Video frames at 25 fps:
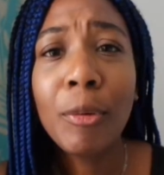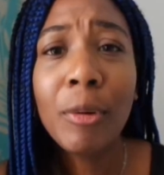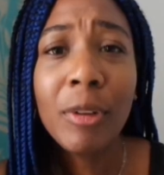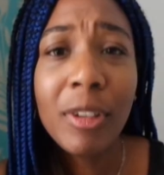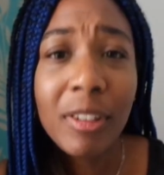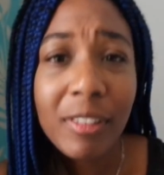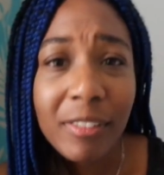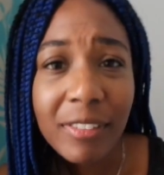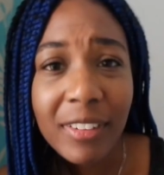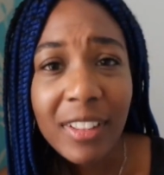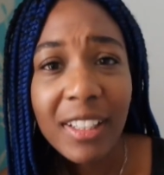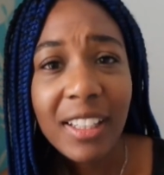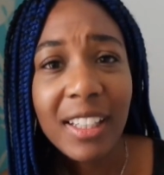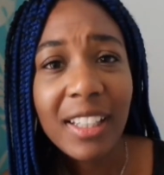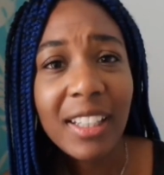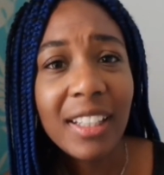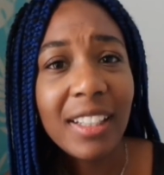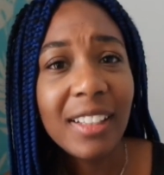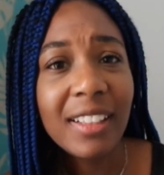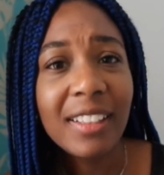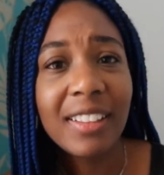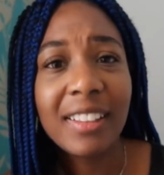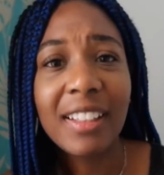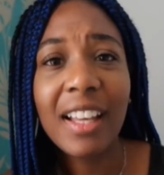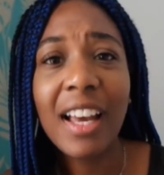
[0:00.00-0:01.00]
All of
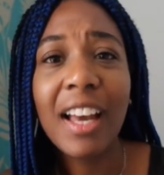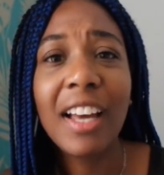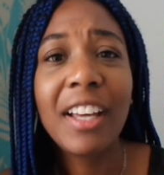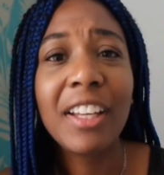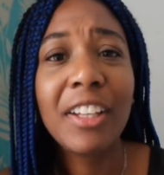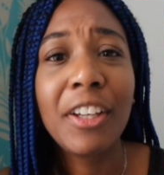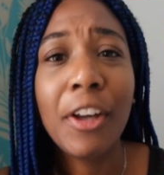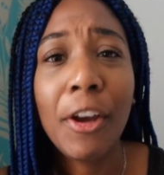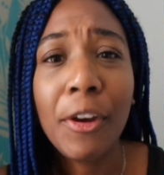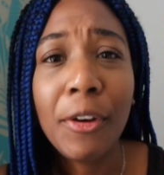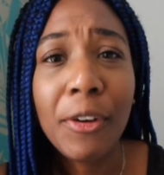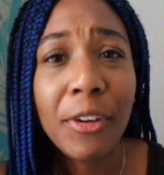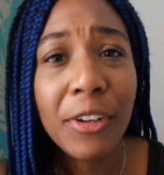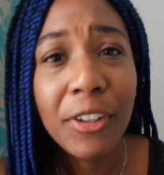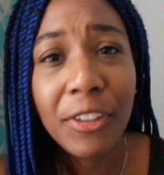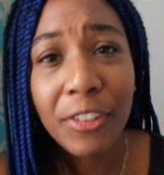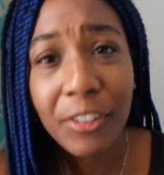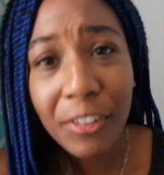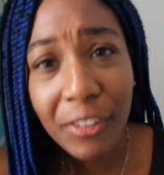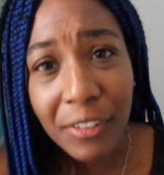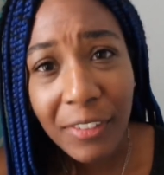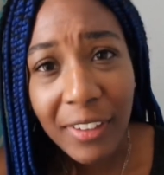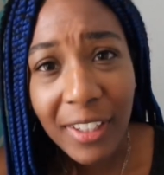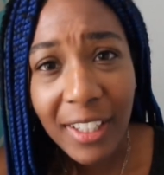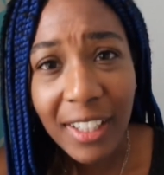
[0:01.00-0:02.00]
these yoga
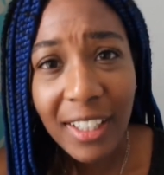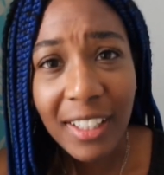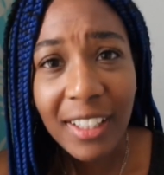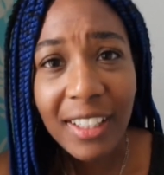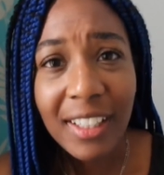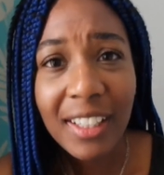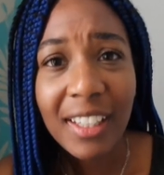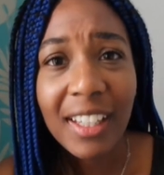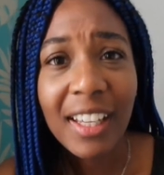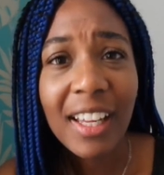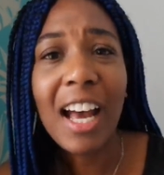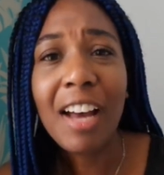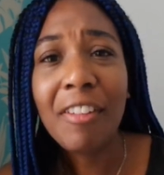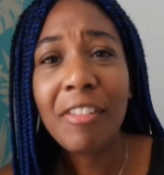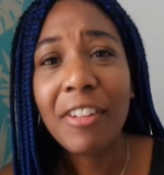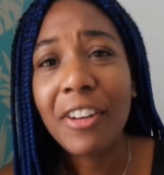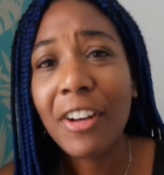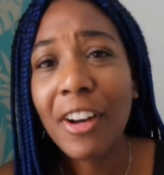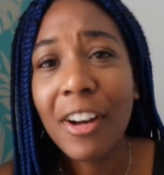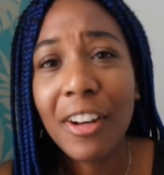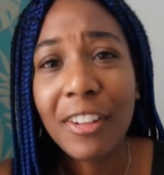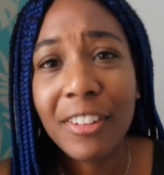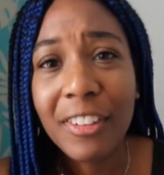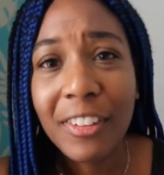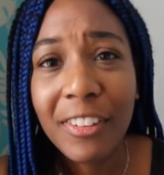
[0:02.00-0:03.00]
doing,
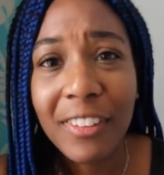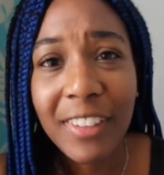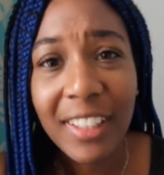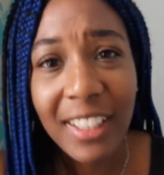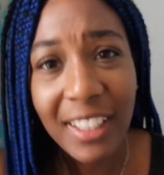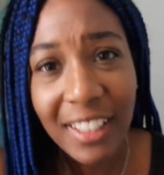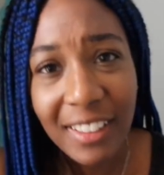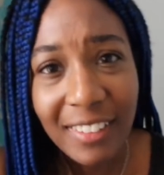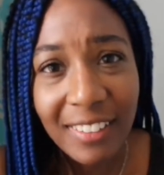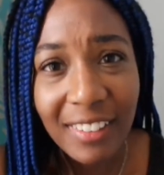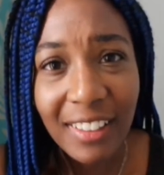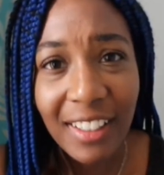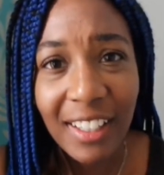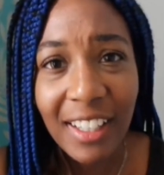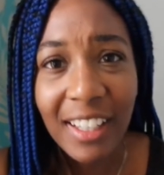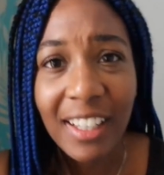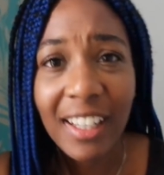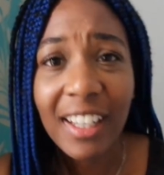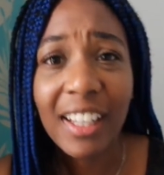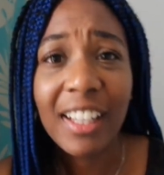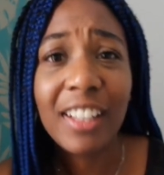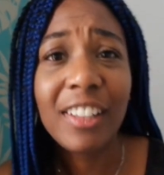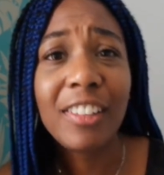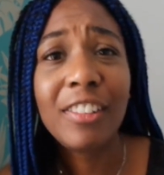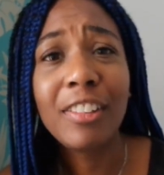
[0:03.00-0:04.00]
avocado
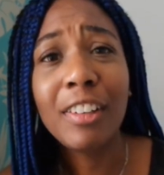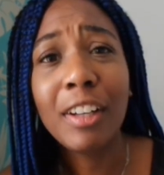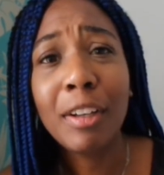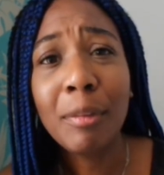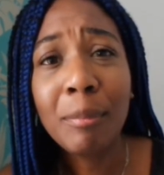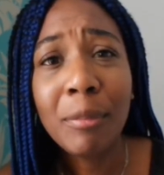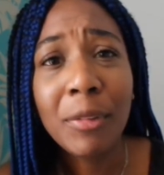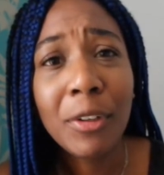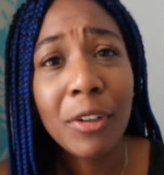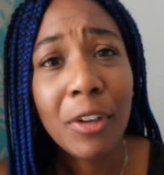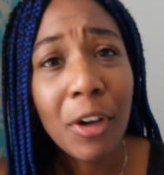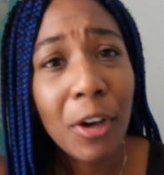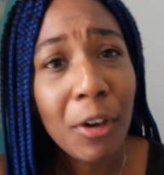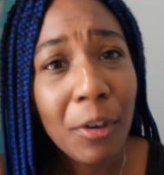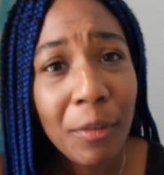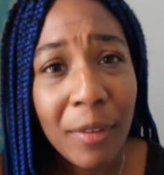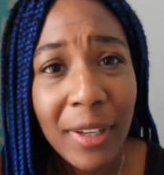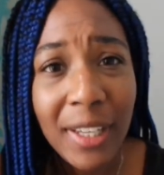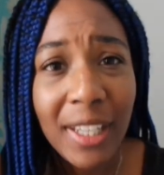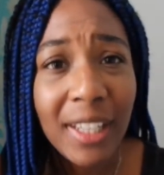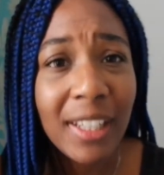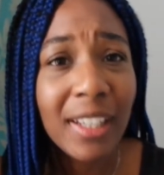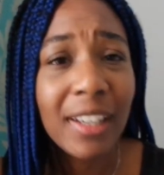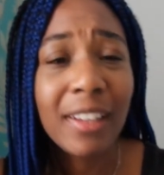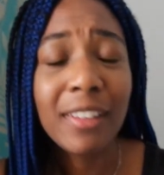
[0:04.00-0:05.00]
eating, gym
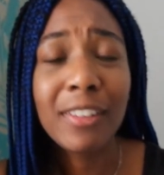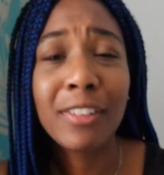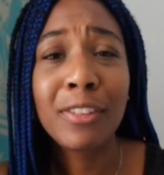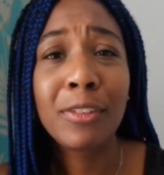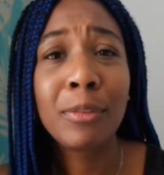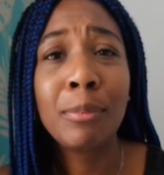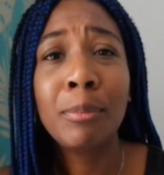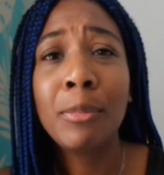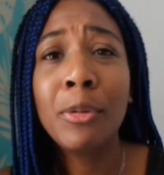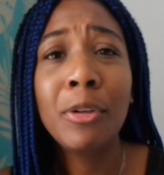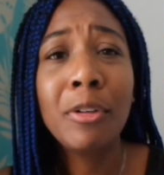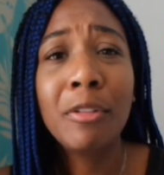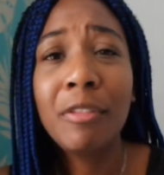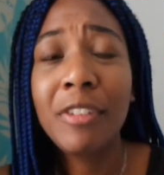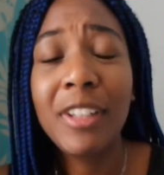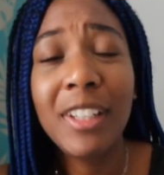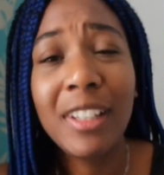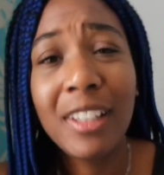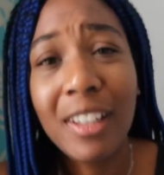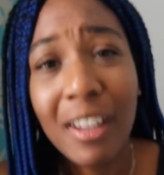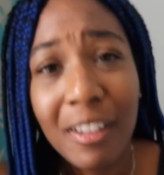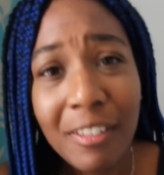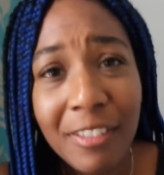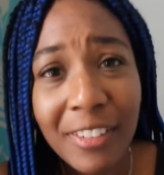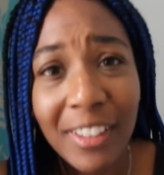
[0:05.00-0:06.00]
going,
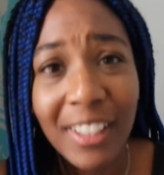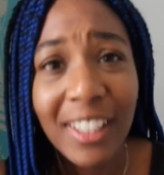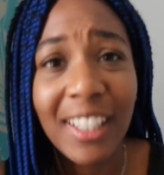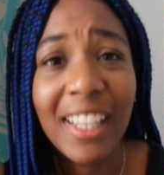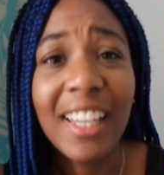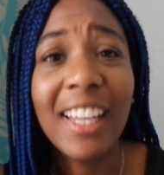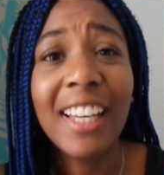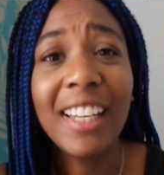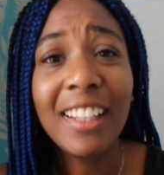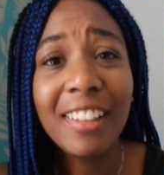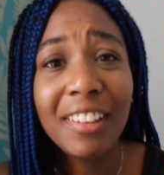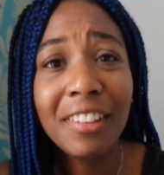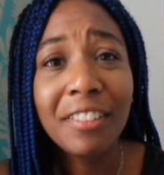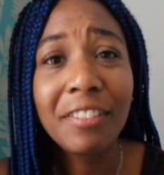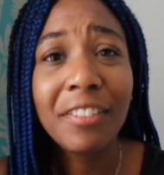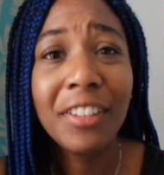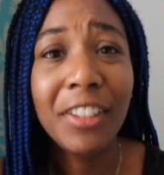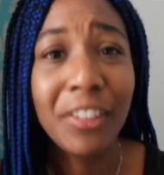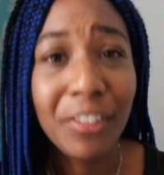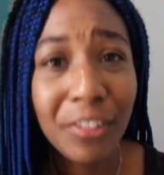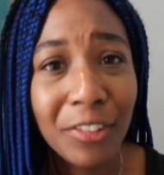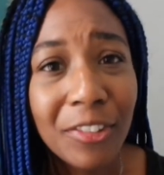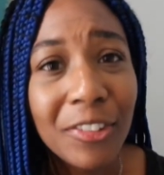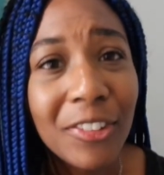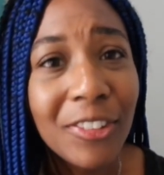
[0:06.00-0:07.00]
smoothie loving
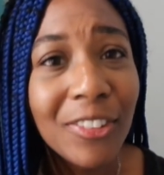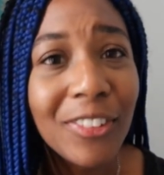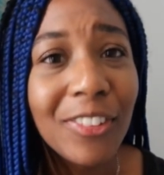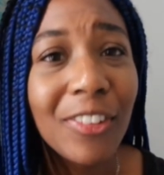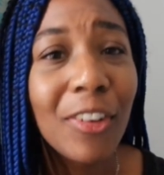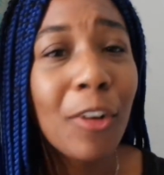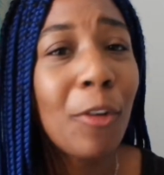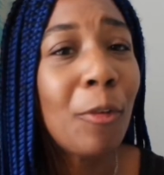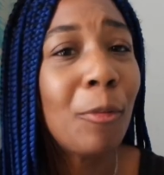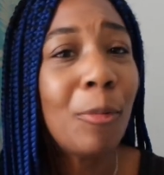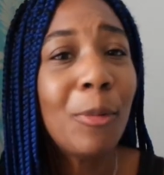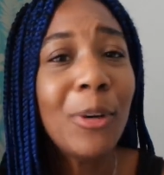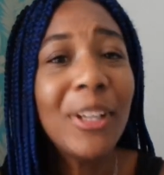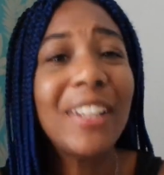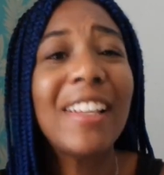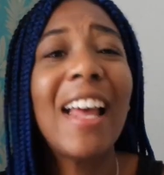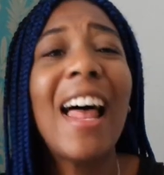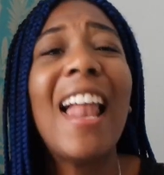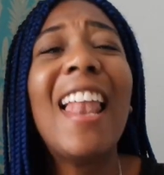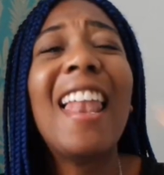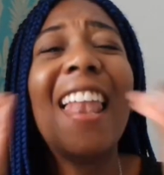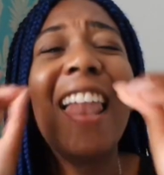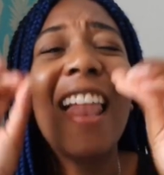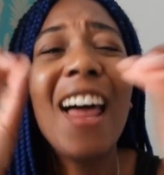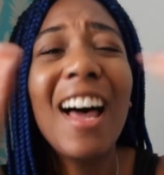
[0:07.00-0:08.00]
individuals would
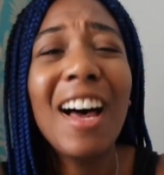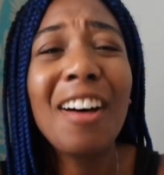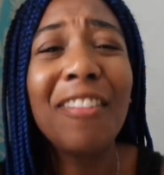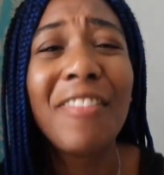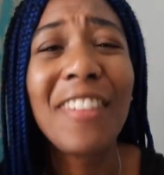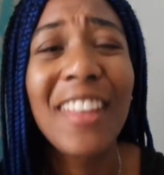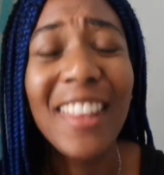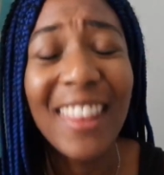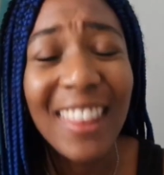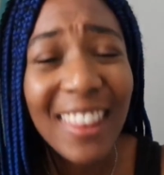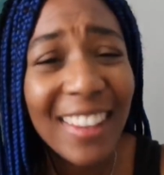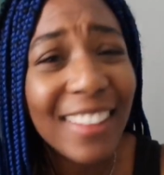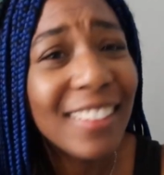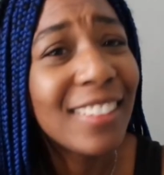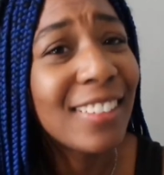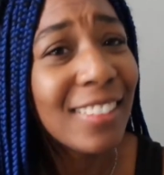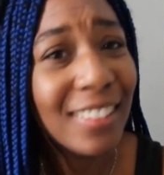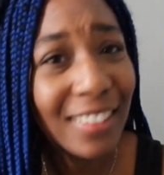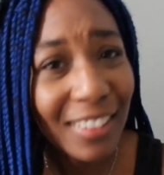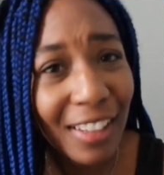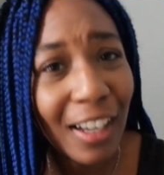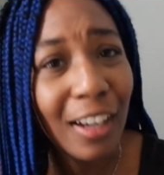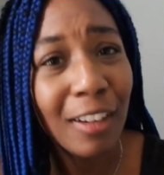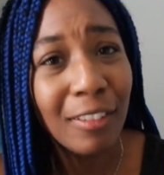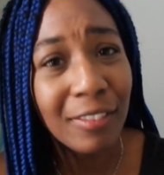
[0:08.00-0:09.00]
love this
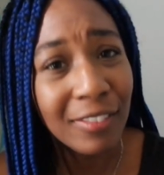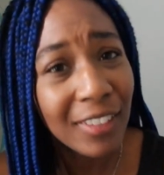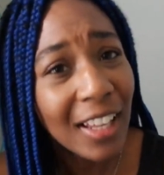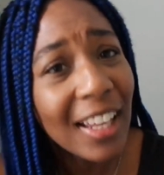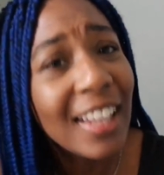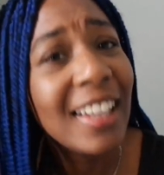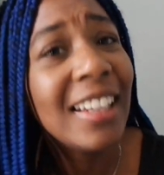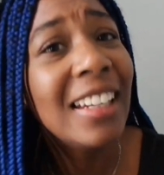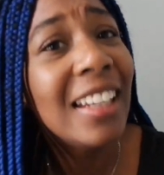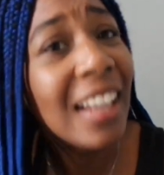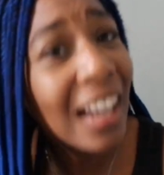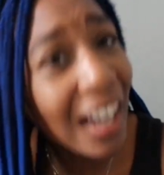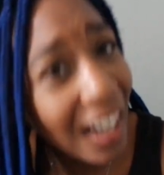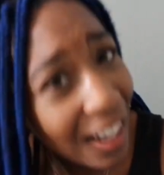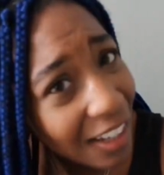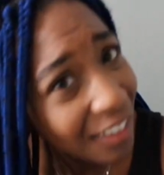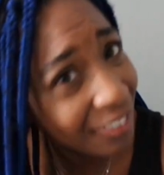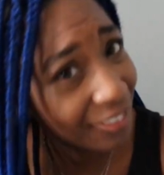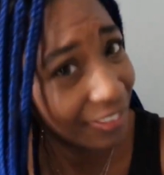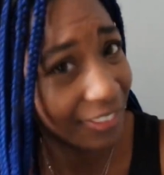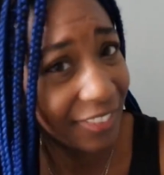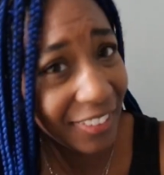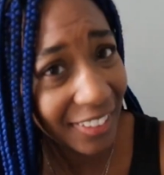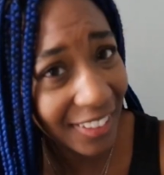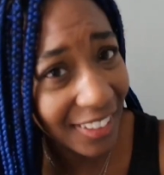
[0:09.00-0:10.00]
stuff.
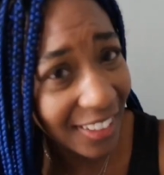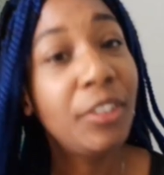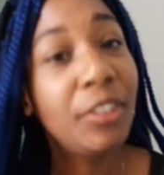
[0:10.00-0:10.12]
Love.